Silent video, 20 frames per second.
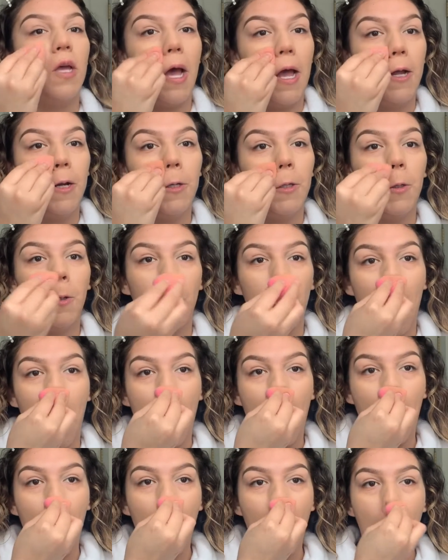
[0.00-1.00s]
I do
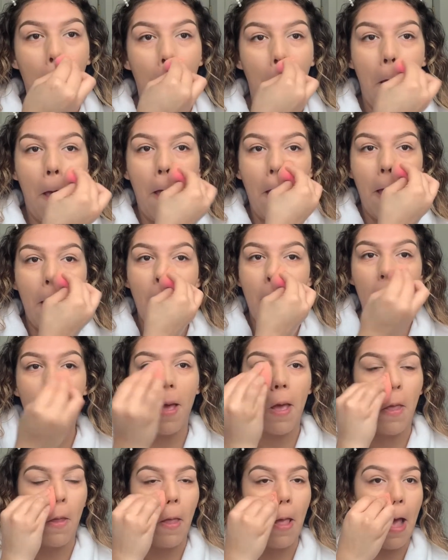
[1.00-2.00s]
know
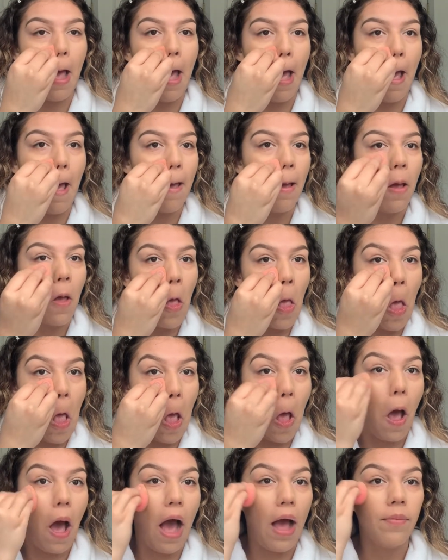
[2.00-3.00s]
that
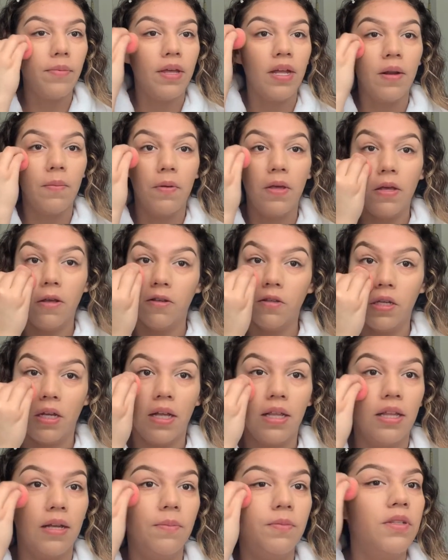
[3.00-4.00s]
I'm gonna be using
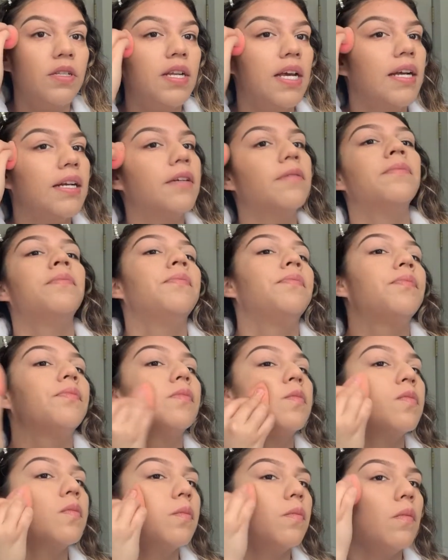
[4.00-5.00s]
lipstick
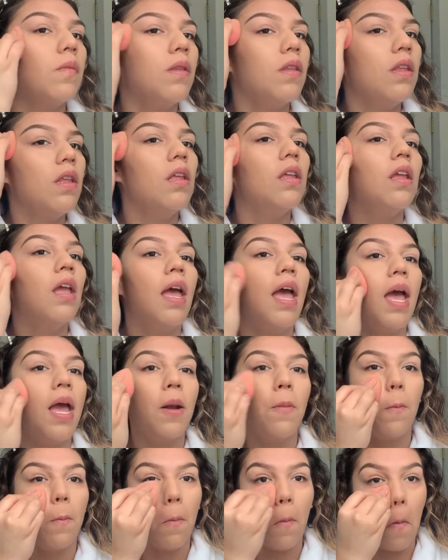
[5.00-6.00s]

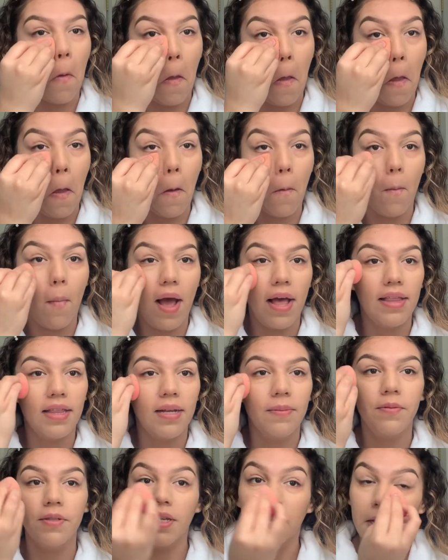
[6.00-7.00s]
and my
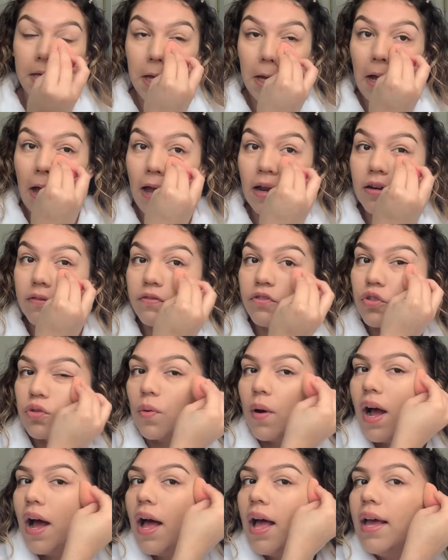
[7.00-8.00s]
lips can get kind of
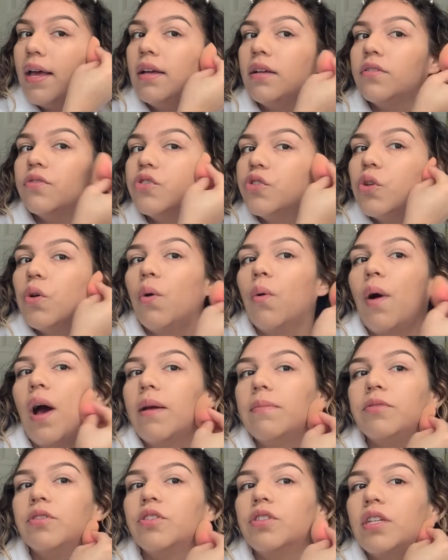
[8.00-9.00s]
dry, so
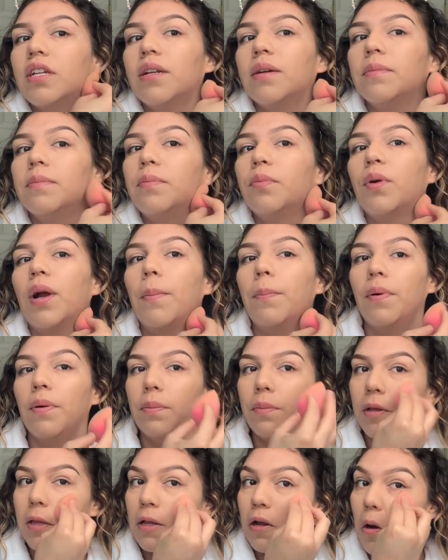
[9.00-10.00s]
I'm just gonna prep them
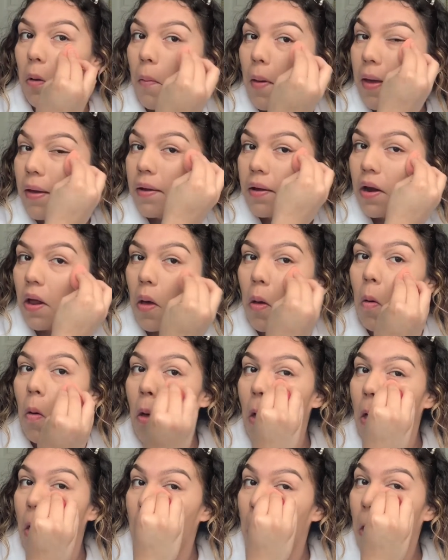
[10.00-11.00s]
a little bit, you know,
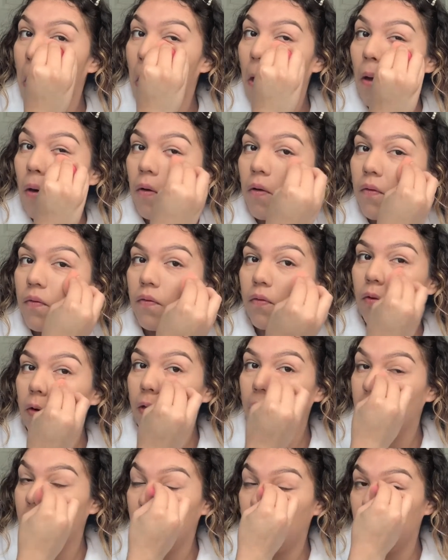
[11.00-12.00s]
for
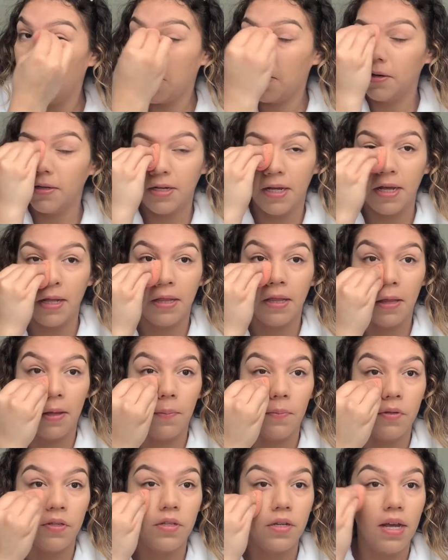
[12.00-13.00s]
the long day in
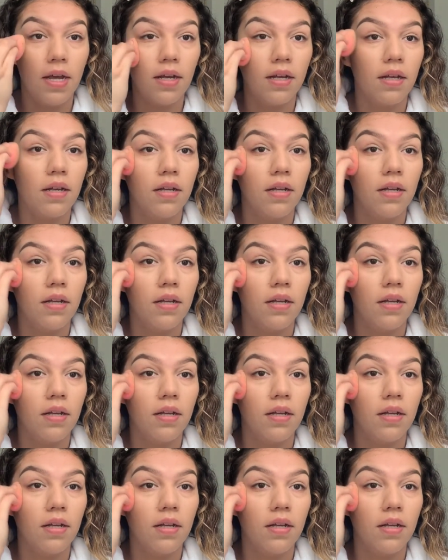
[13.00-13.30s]
lipstick.